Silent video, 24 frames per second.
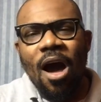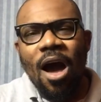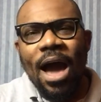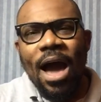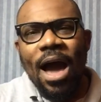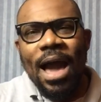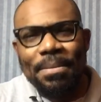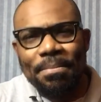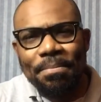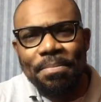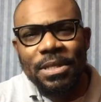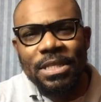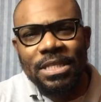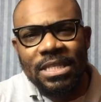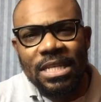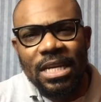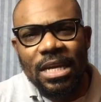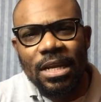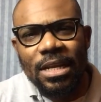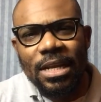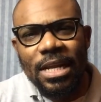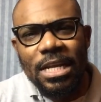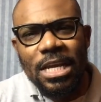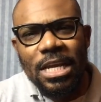I am
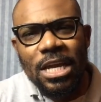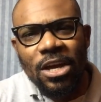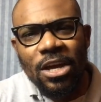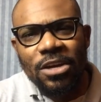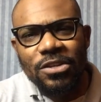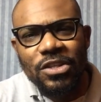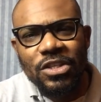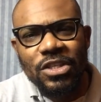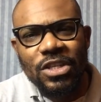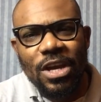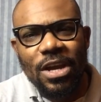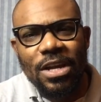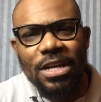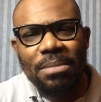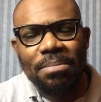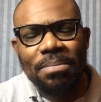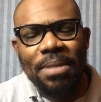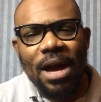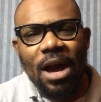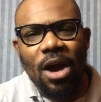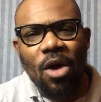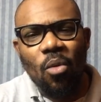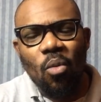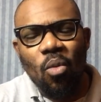particularly concerned
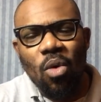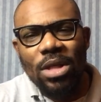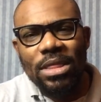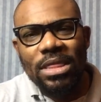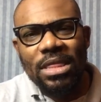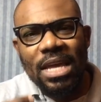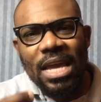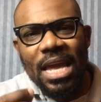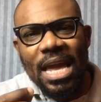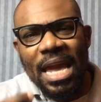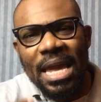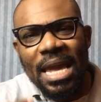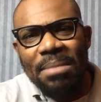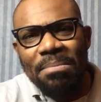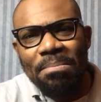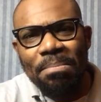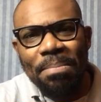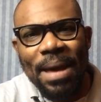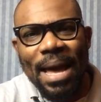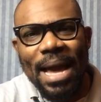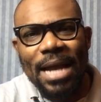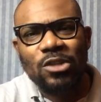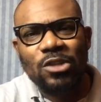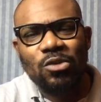about what the
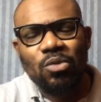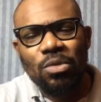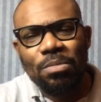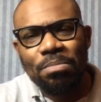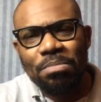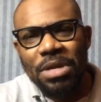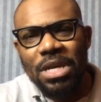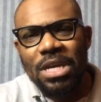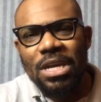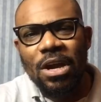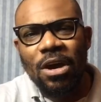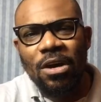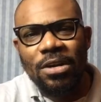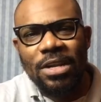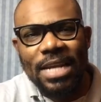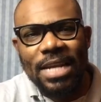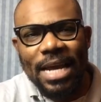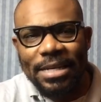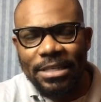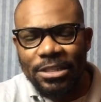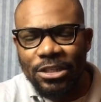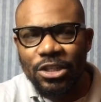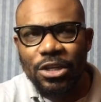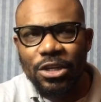impact
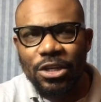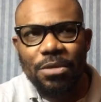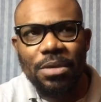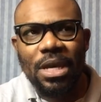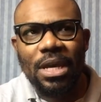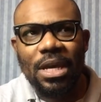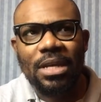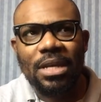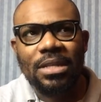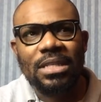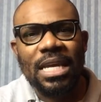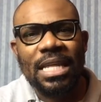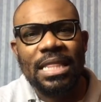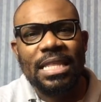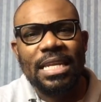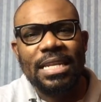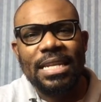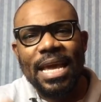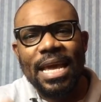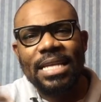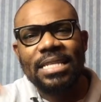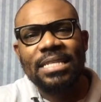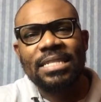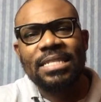will be on
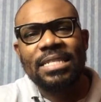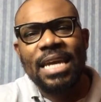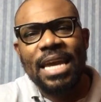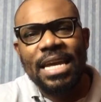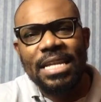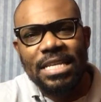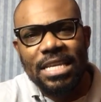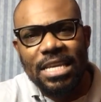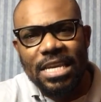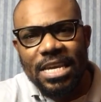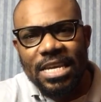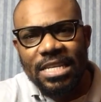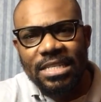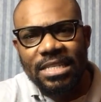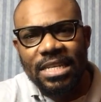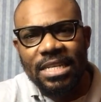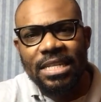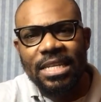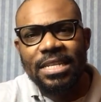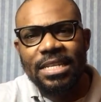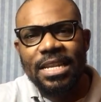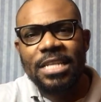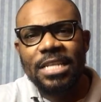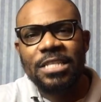Nigerians in the next
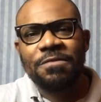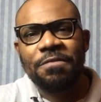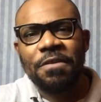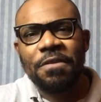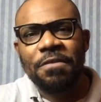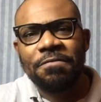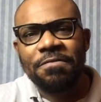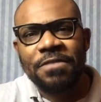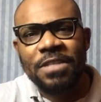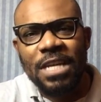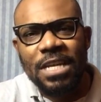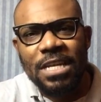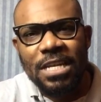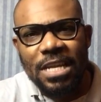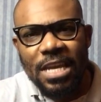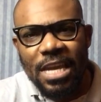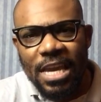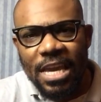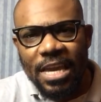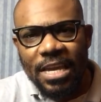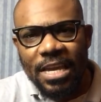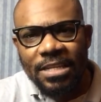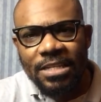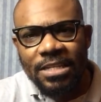10 years, in the next
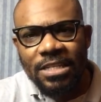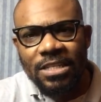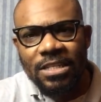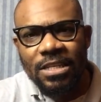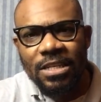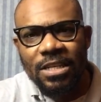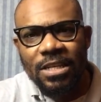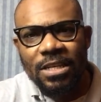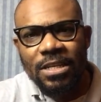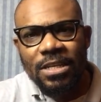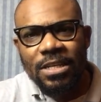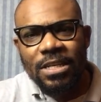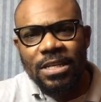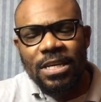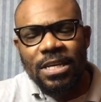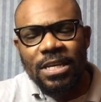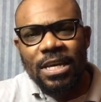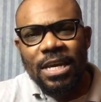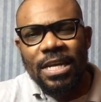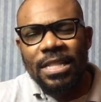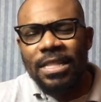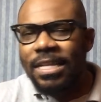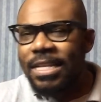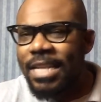15 years,
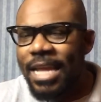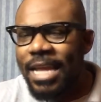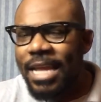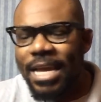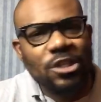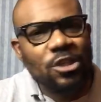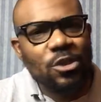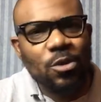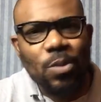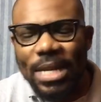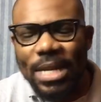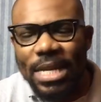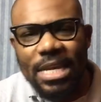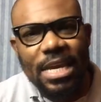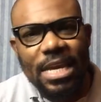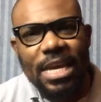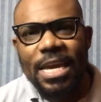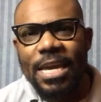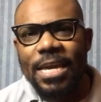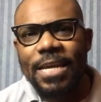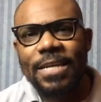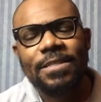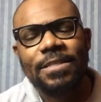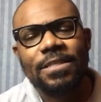in the next
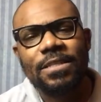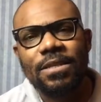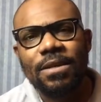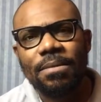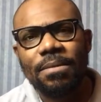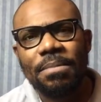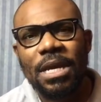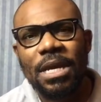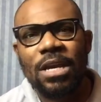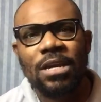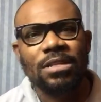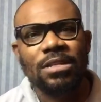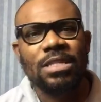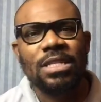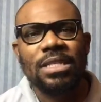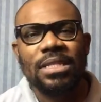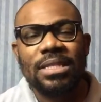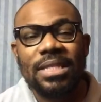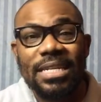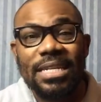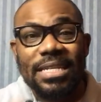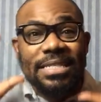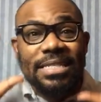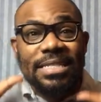20 years,
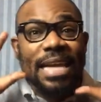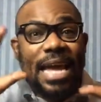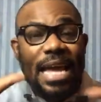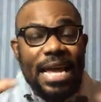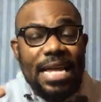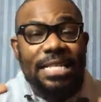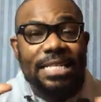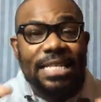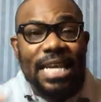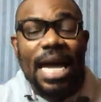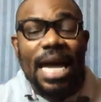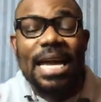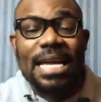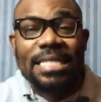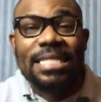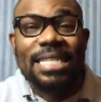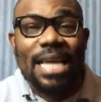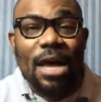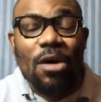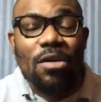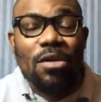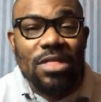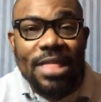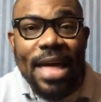because the
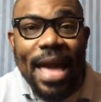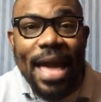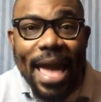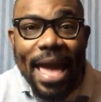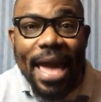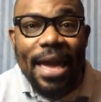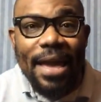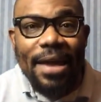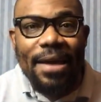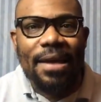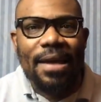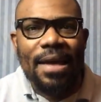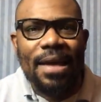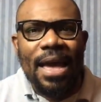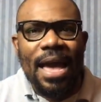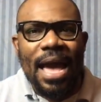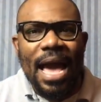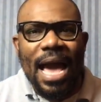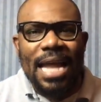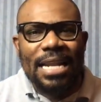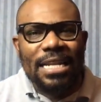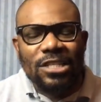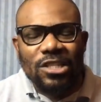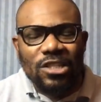data is out there
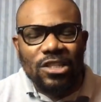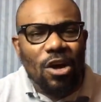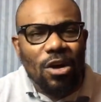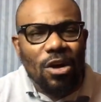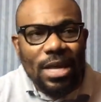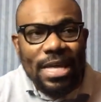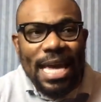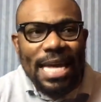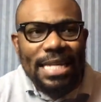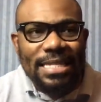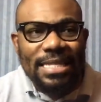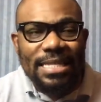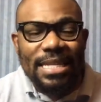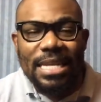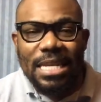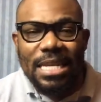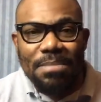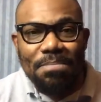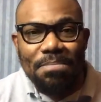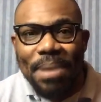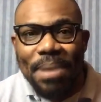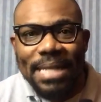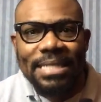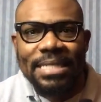and it's not getting
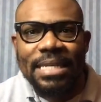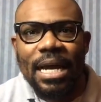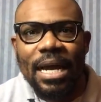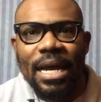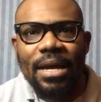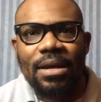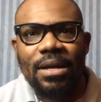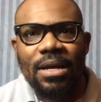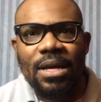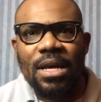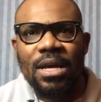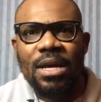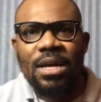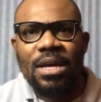any better.